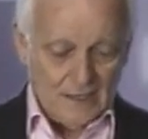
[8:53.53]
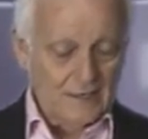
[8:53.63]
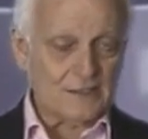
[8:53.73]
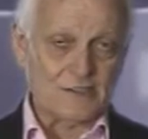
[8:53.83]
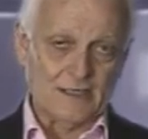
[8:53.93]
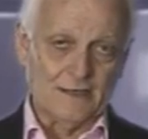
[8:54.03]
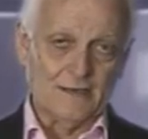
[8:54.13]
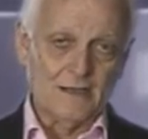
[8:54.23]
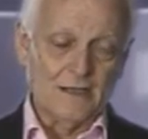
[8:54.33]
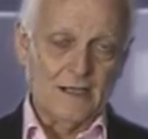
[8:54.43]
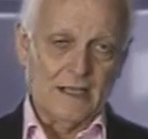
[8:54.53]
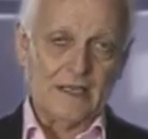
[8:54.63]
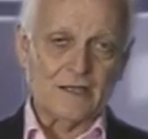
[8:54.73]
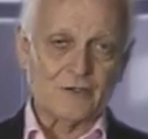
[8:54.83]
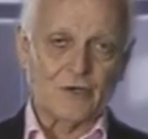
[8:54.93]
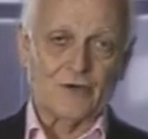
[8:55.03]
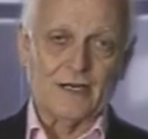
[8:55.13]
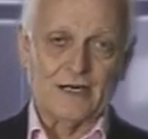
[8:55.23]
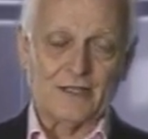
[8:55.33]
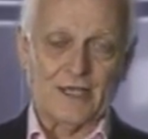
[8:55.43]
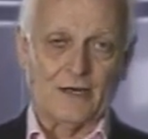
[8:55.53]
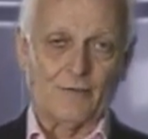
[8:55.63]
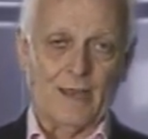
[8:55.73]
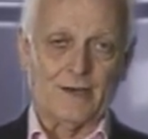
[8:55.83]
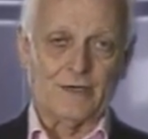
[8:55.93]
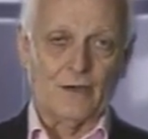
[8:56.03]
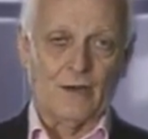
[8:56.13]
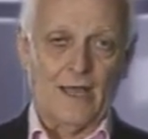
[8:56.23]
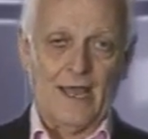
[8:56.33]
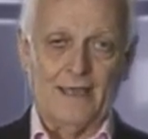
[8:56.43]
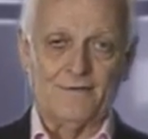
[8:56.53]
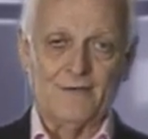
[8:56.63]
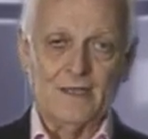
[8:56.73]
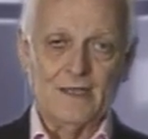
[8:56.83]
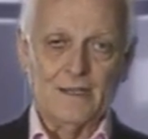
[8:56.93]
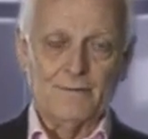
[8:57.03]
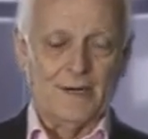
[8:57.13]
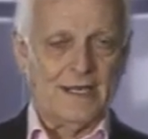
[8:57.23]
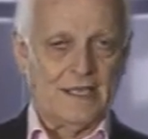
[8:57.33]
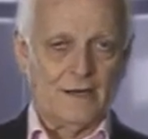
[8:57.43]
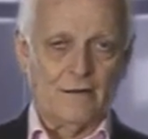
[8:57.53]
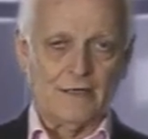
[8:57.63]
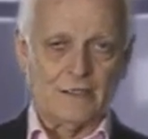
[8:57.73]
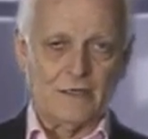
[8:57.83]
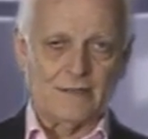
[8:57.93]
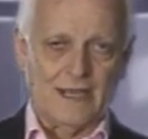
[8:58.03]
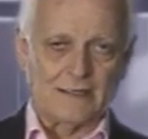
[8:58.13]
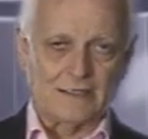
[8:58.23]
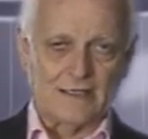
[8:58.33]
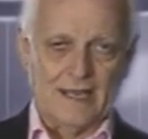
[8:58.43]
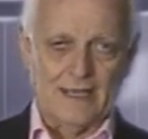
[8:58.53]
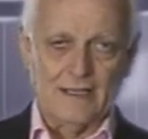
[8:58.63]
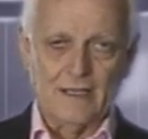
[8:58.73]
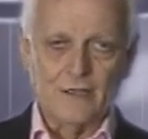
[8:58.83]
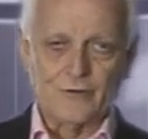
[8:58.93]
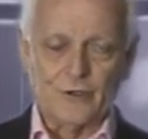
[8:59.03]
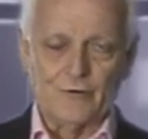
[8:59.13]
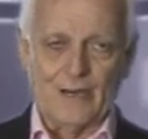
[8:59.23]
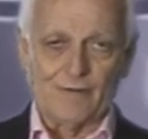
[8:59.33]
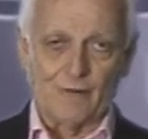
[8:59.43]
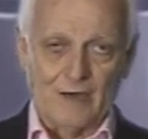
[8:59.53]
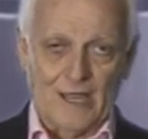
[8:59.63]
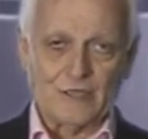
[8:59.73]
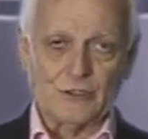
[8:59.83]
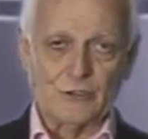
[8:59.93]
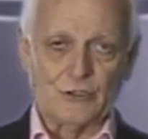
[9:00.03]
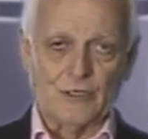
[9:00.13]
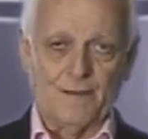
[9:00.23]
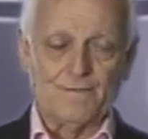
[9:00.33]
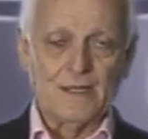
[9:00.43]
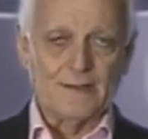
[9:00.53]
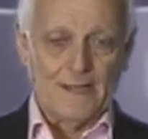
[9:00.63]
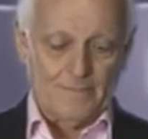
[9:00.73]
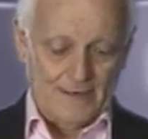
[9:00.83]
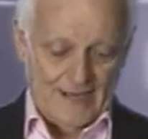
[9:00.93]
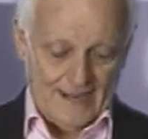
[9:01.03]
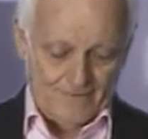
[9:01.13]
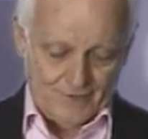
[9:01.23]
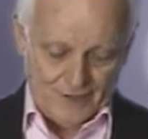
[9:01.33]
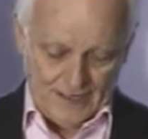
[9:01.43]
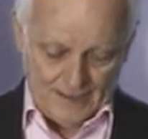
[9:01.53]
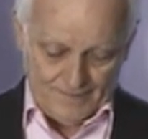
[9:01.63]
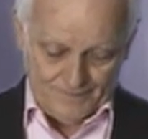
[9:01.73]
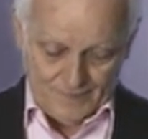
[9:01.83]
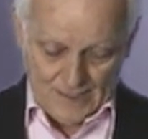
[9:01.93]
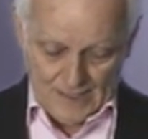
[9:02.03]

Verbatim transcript: Listen, He can turn anything around in your life, but He can only do that today through a relationship that we have with Him.